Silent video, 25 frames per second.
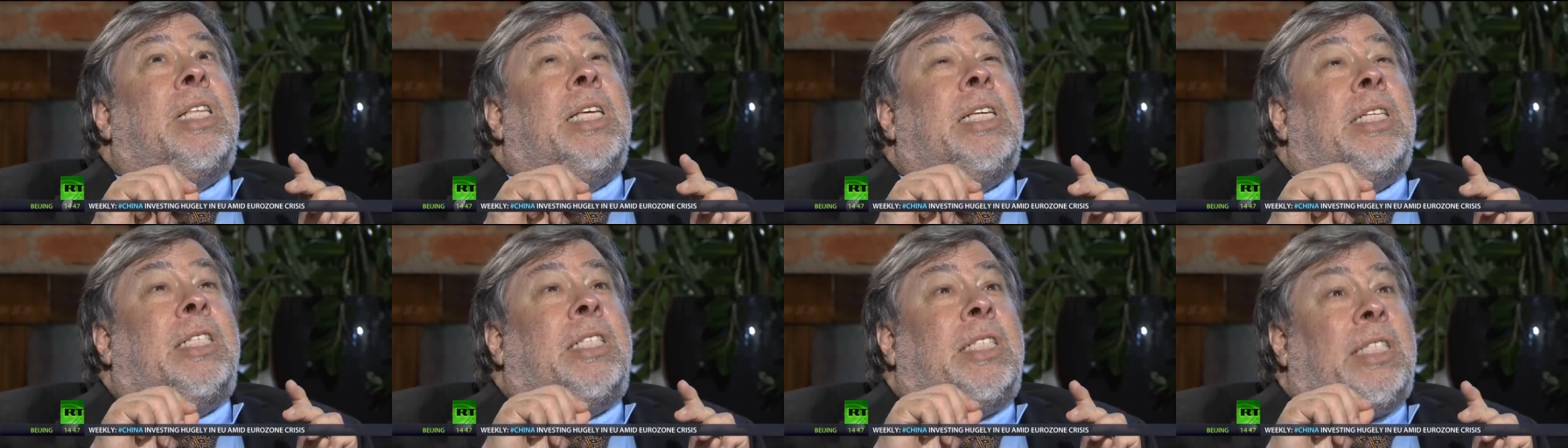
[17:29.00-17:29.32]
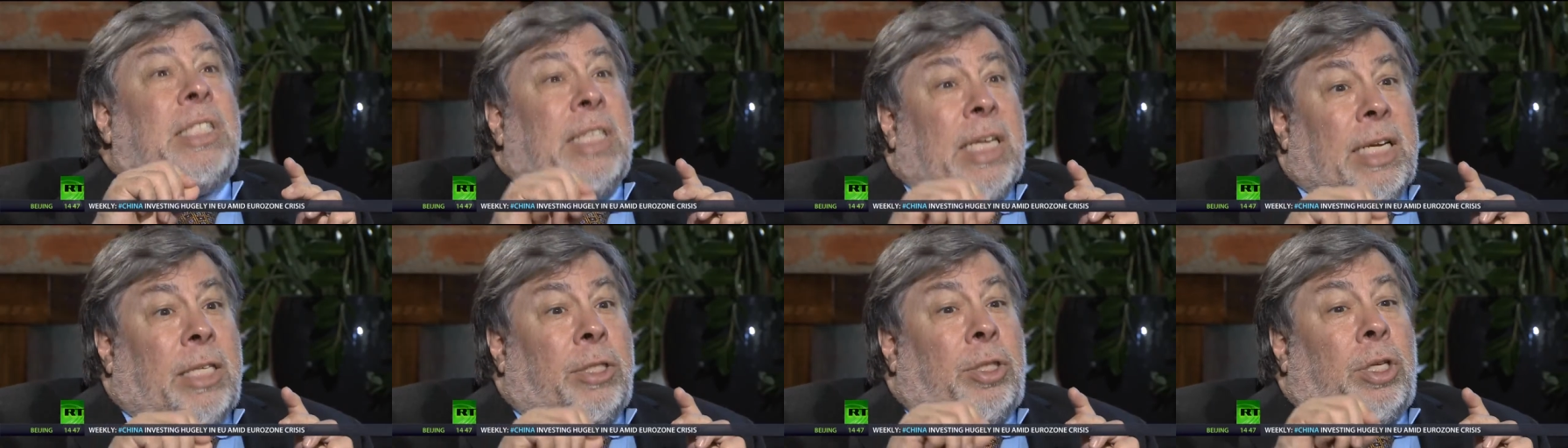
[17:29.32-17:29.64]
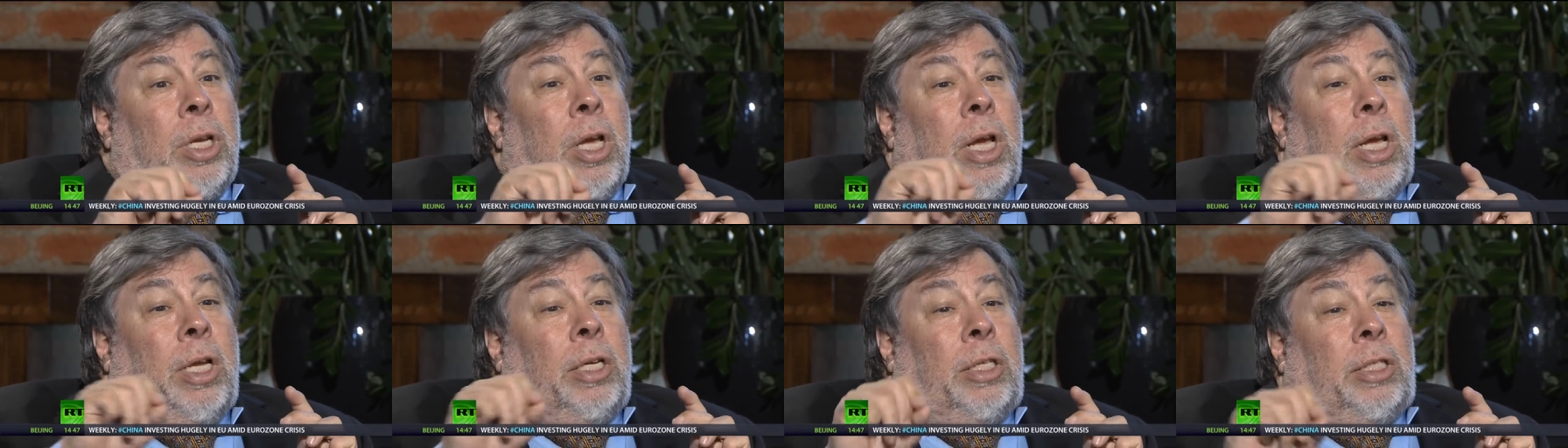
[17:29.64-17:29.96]

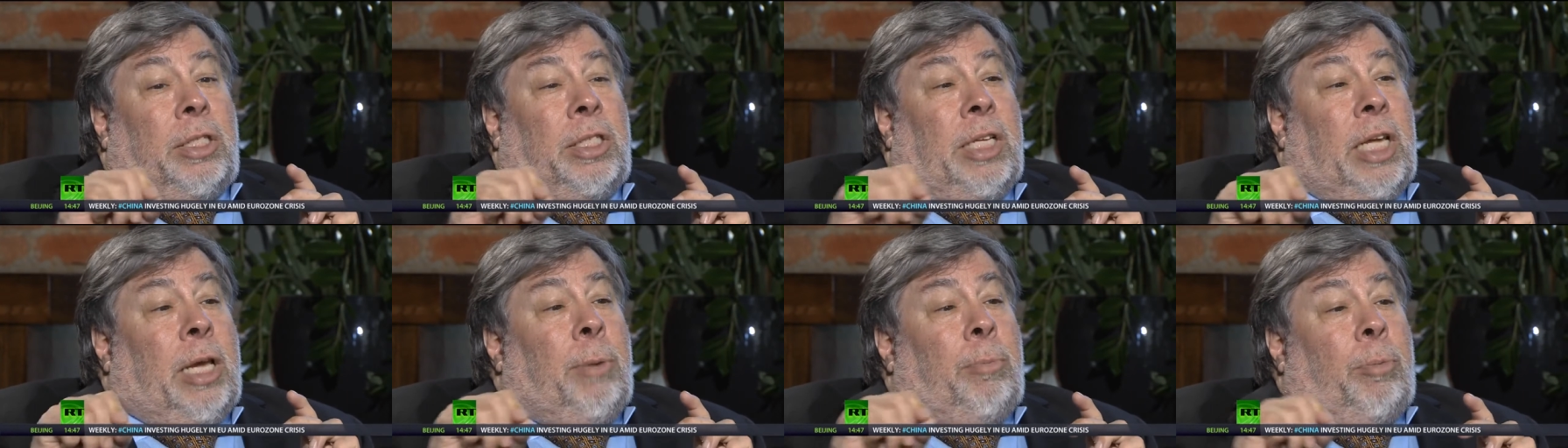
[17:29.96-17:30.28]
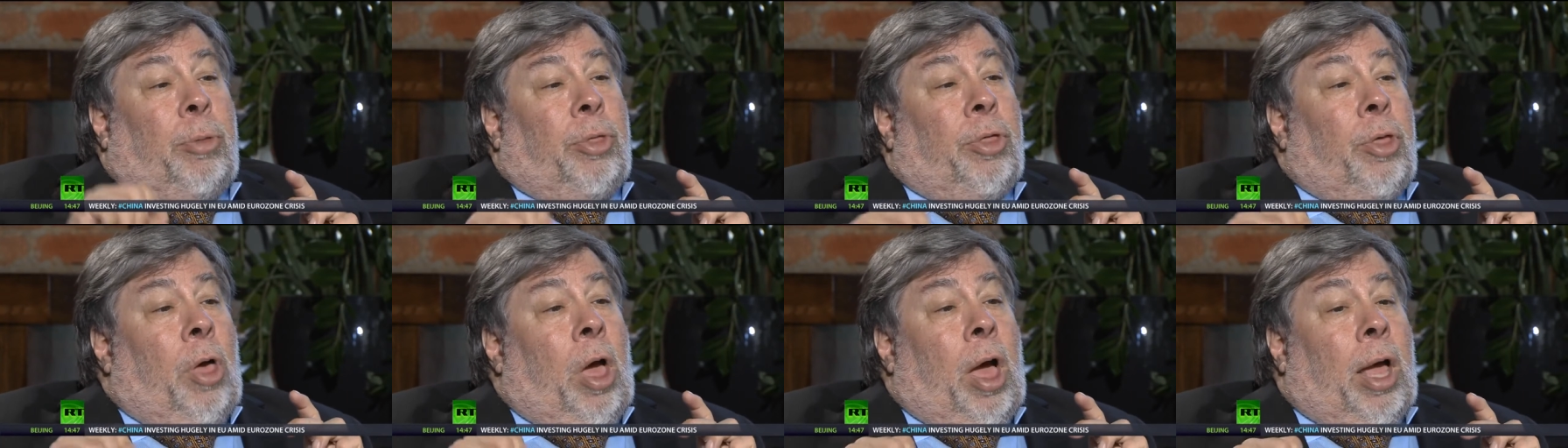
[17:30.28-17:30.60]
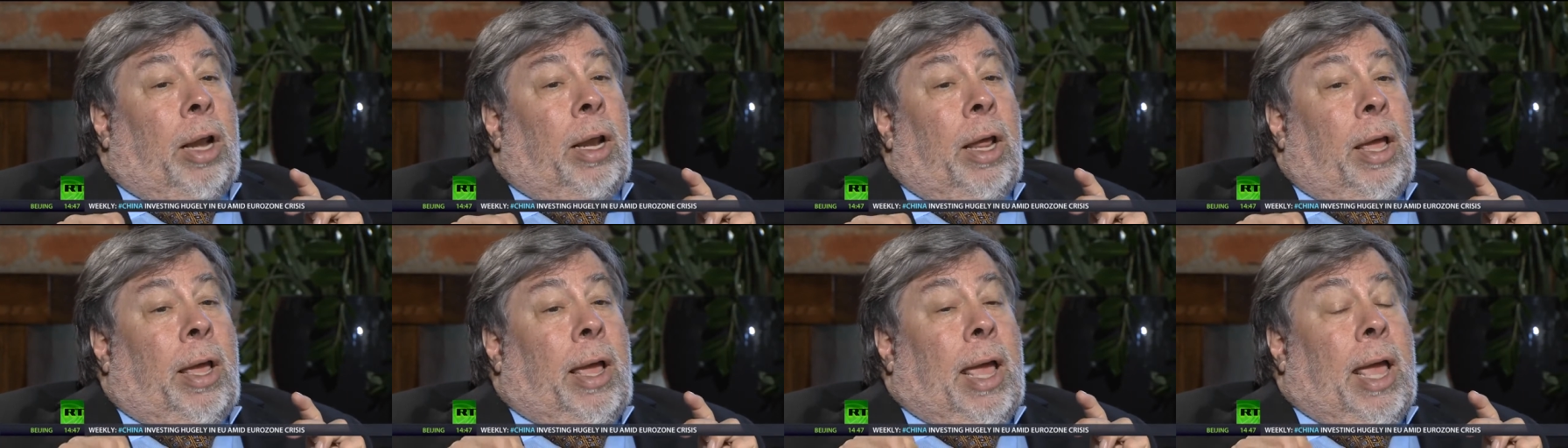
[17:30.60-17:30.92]
intense, deep
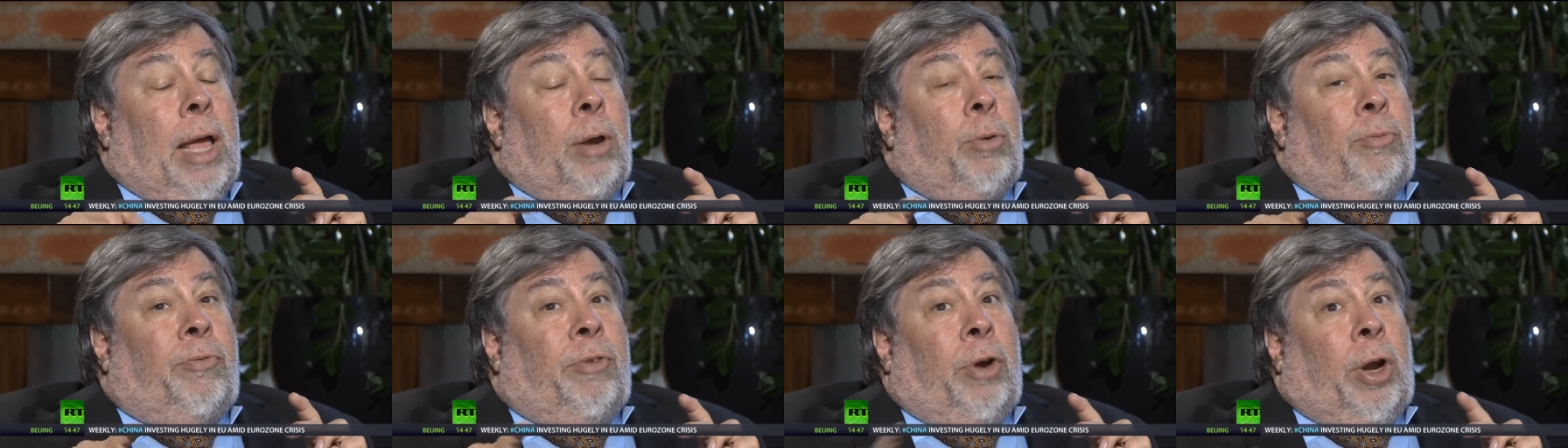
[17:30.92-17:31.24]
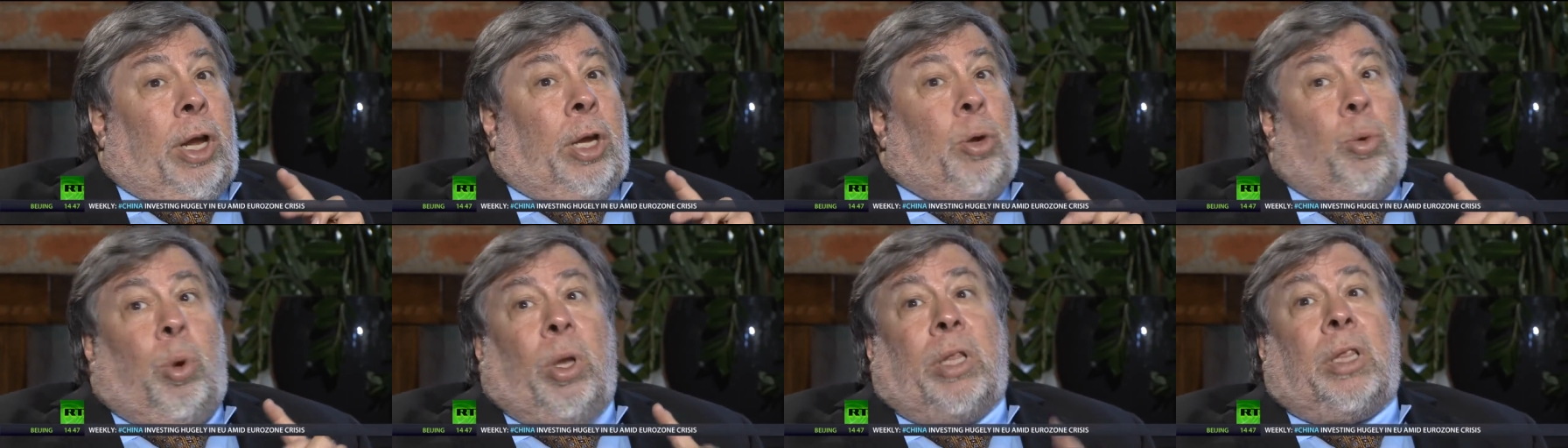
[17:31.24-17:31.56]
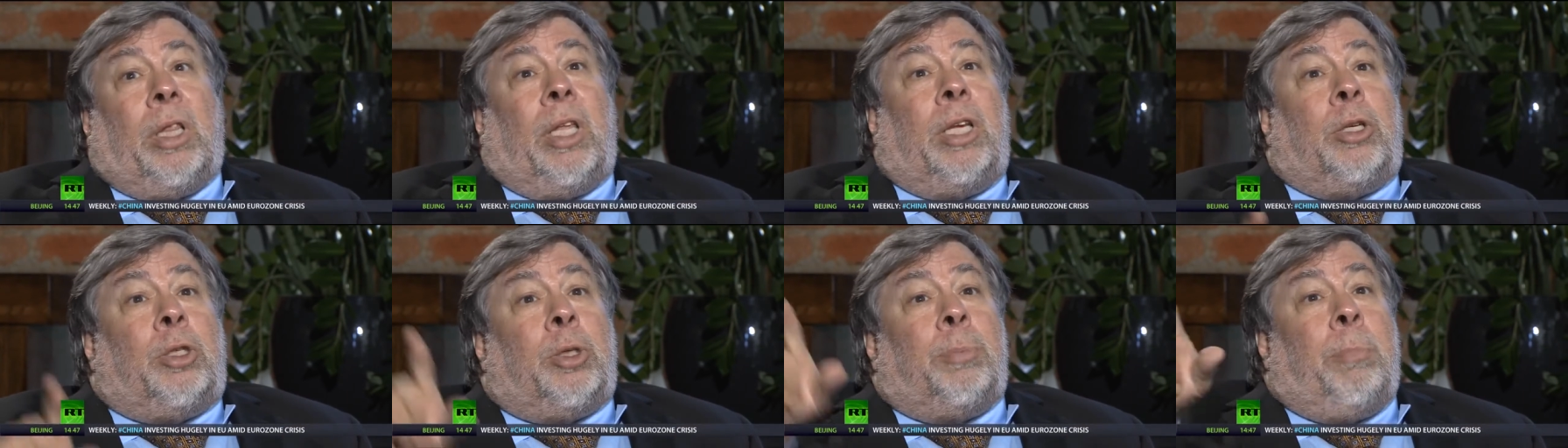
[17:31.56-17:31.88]
thought and very
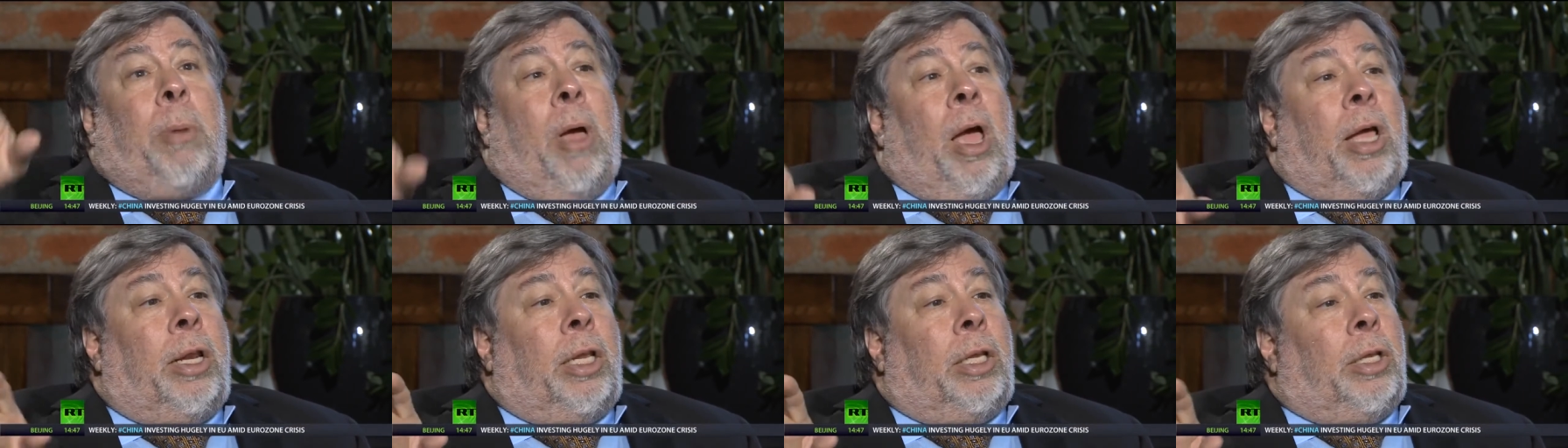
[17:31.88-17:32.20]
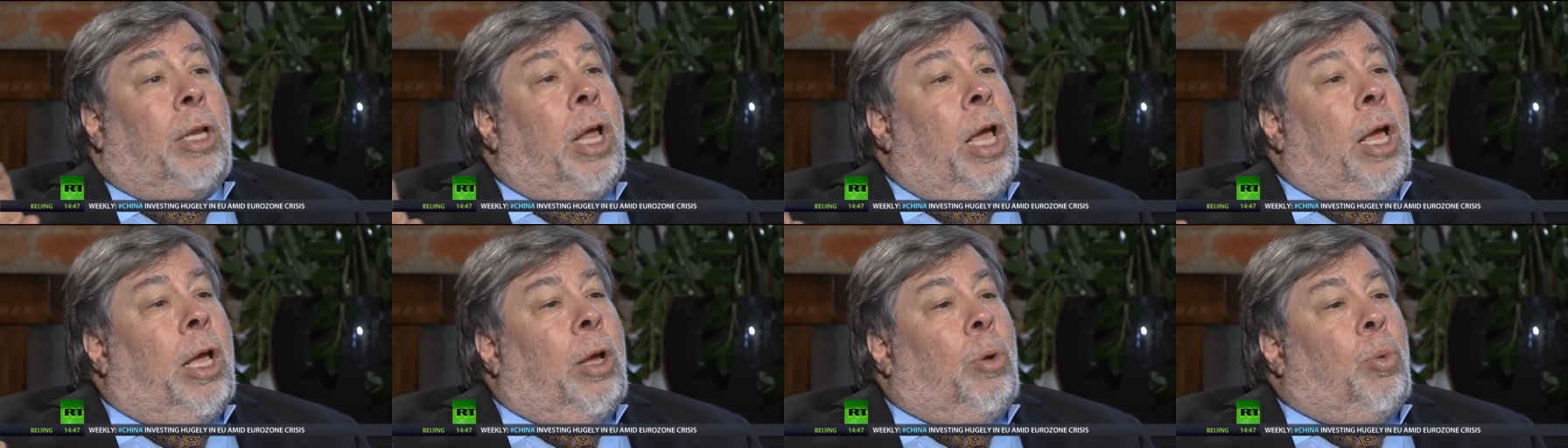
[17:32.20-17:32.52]
quickly spotting